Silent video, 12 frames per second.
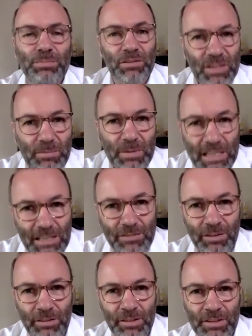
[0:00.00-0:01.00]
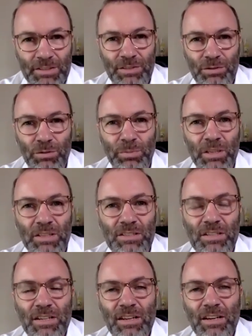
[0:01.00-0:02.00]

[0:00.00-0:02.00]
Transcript: but we believe in this as Europeans.